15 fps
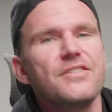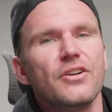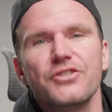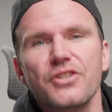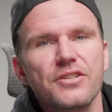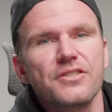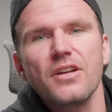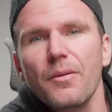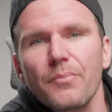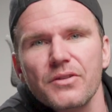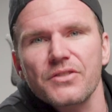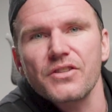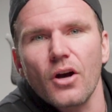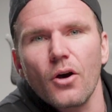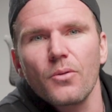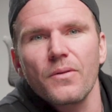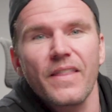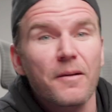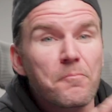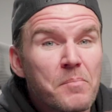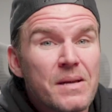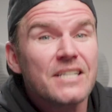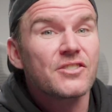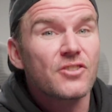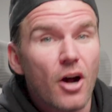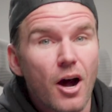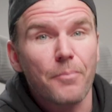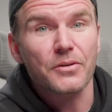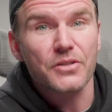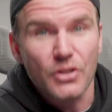aren't just numbers though, they're missed
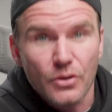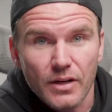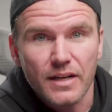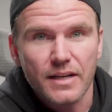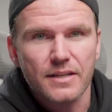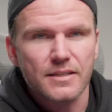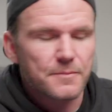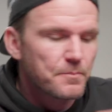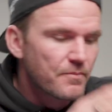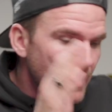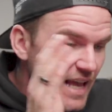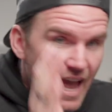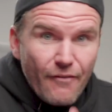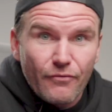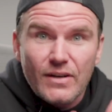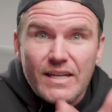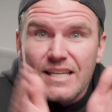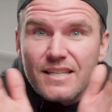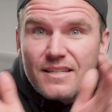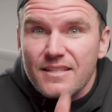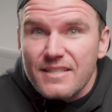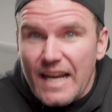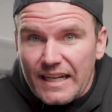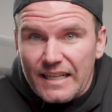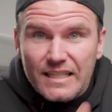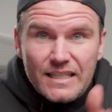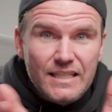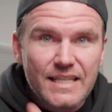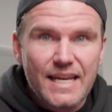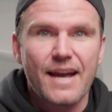opportunities. Every
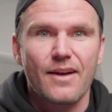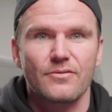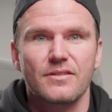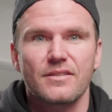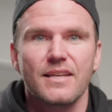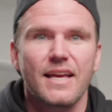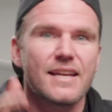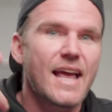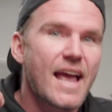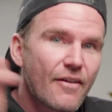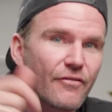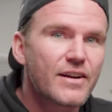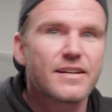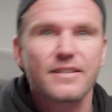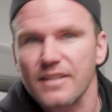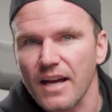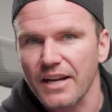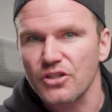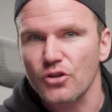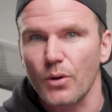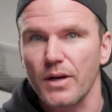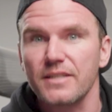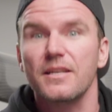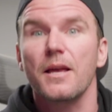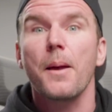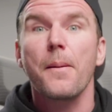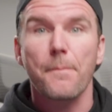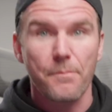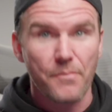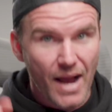second counts and every design choice
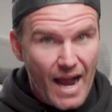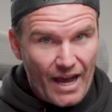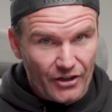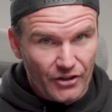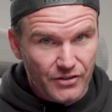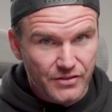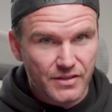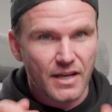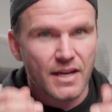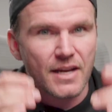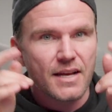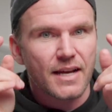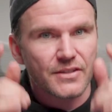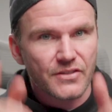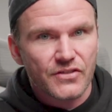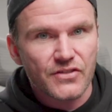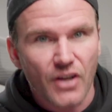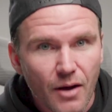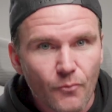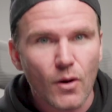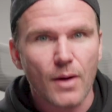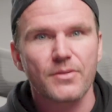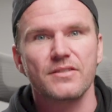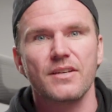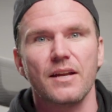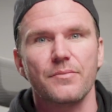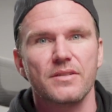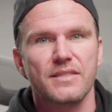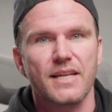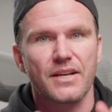matters. And some web design
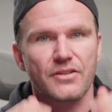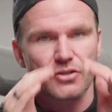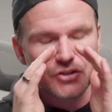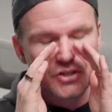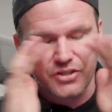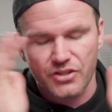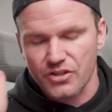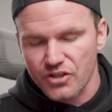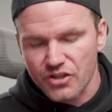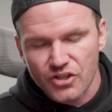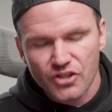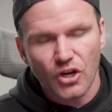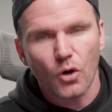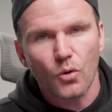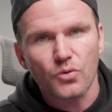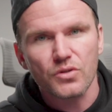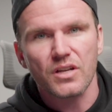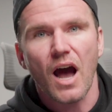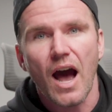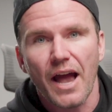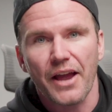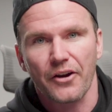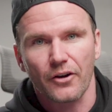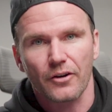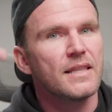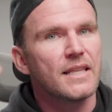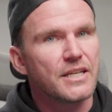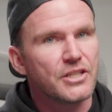mistakes are just so dire, they